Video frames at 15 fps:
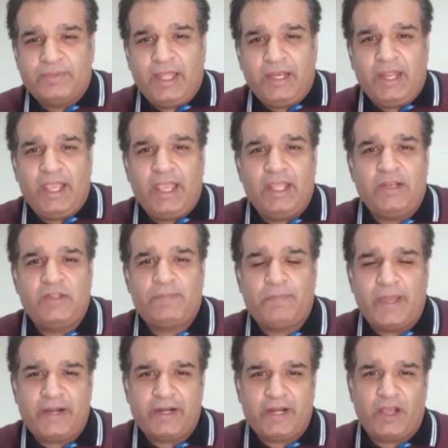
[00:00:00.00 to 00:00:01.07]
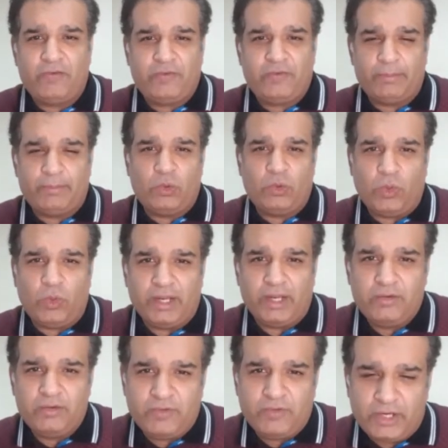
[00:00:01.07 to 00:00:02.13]
that in paragraph number
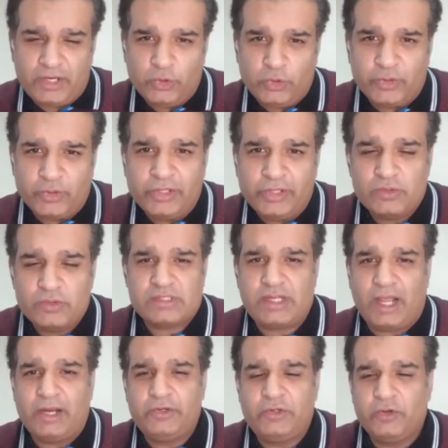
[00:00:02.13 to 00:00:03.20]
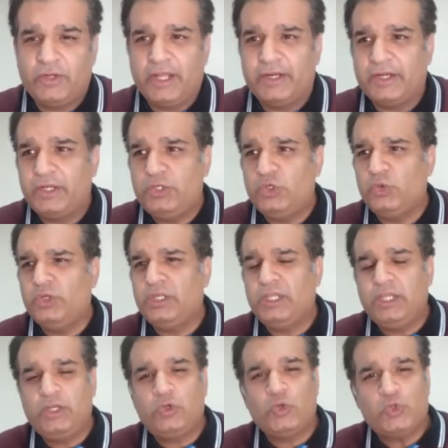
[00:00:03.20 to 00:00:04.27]
1, where you're going to start your letter, you
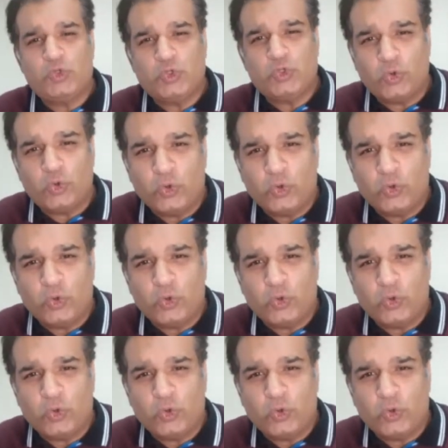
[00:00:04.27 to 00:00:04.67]
need to show